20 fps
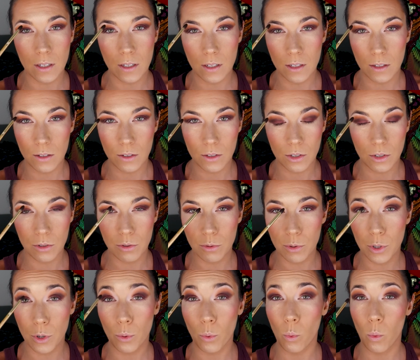into
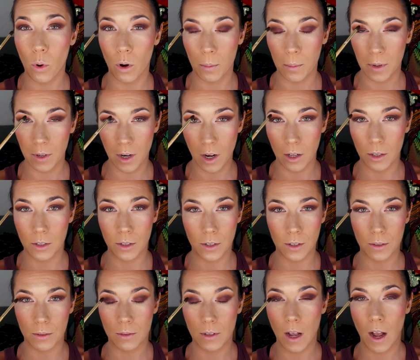your warmer
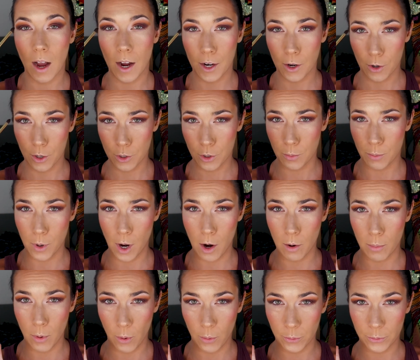color higher on your brow
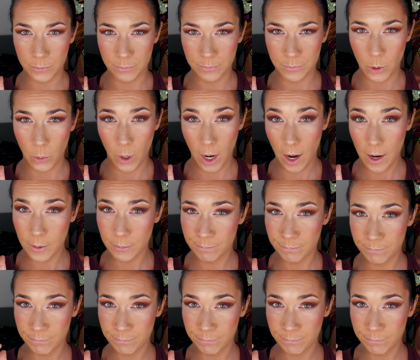bone, okay?